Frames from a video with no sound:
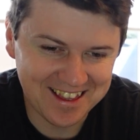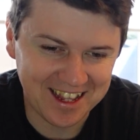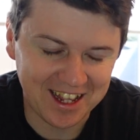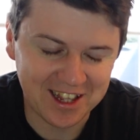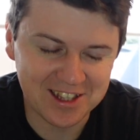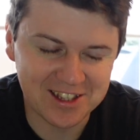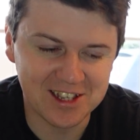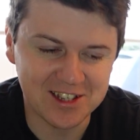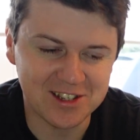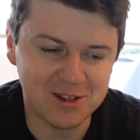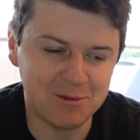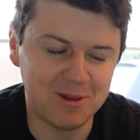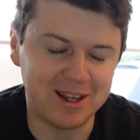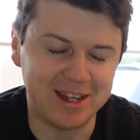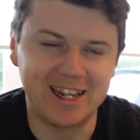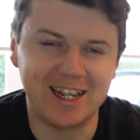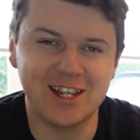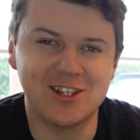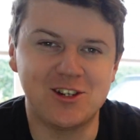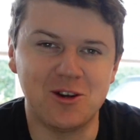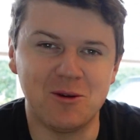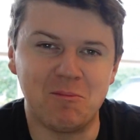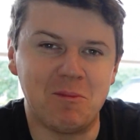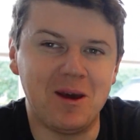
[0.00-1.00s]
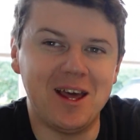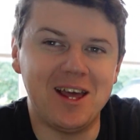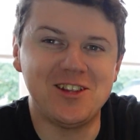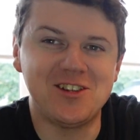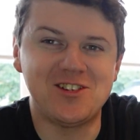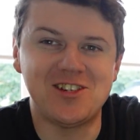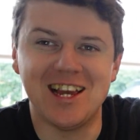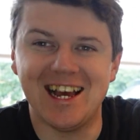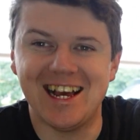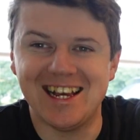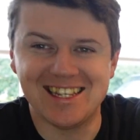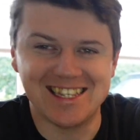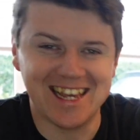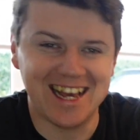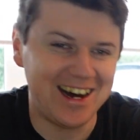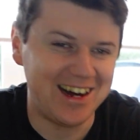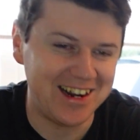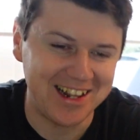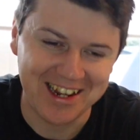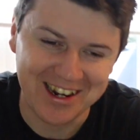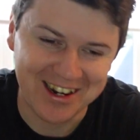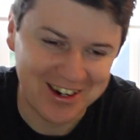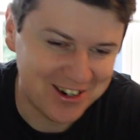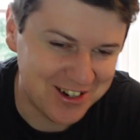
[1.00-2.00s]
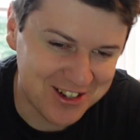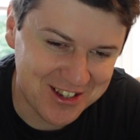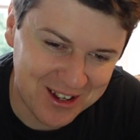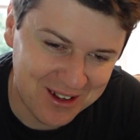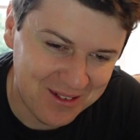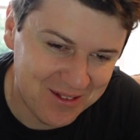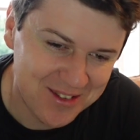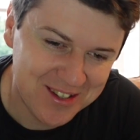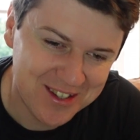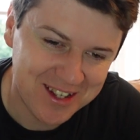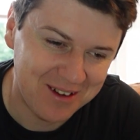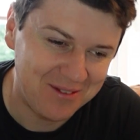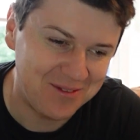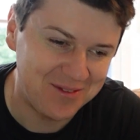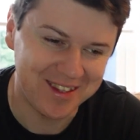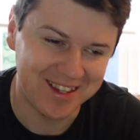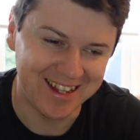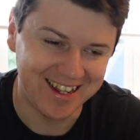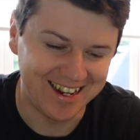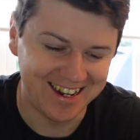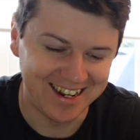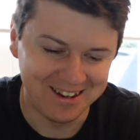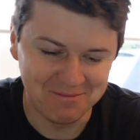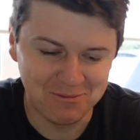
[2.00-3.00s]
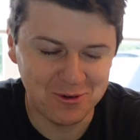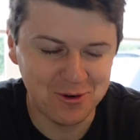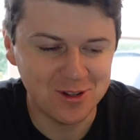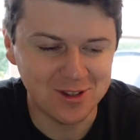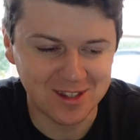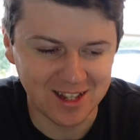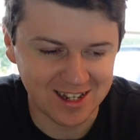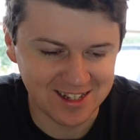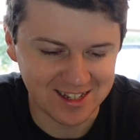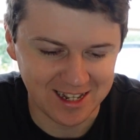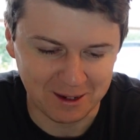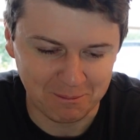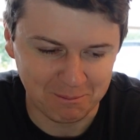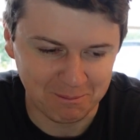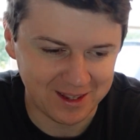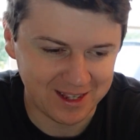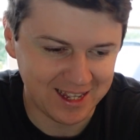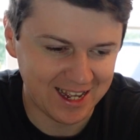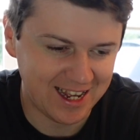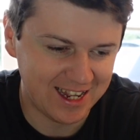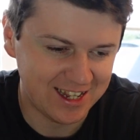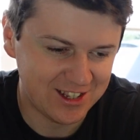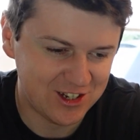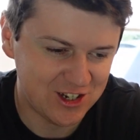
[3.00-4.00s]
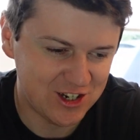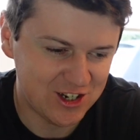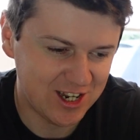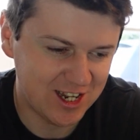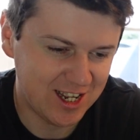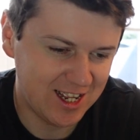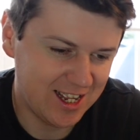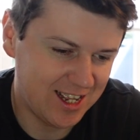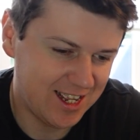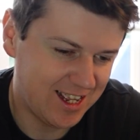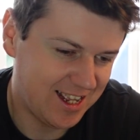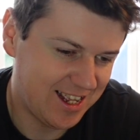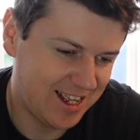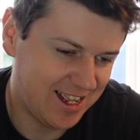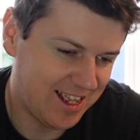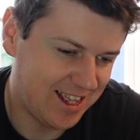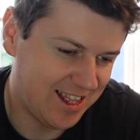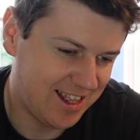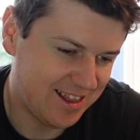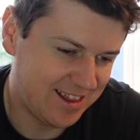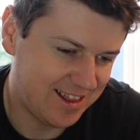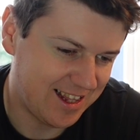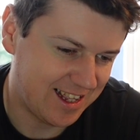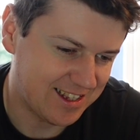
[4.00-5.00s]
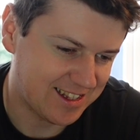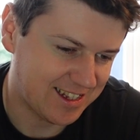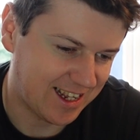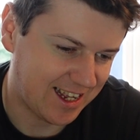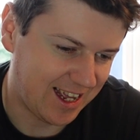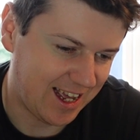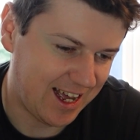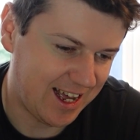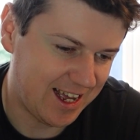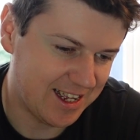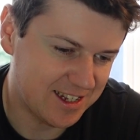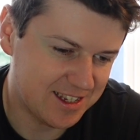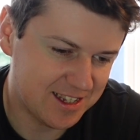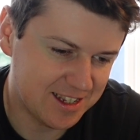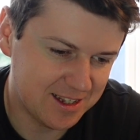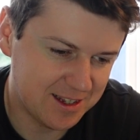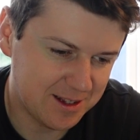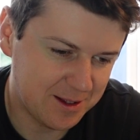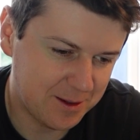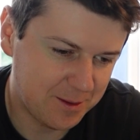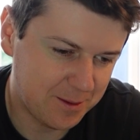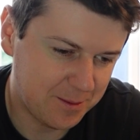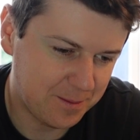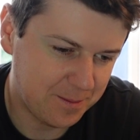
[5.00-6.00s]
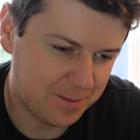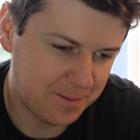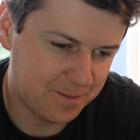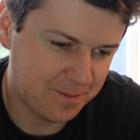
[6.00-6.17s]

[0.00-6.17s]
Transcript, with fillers: I think he said something like, get your bitch ass out of here, Some, something. Puta's like, biatch. That's the. Uh,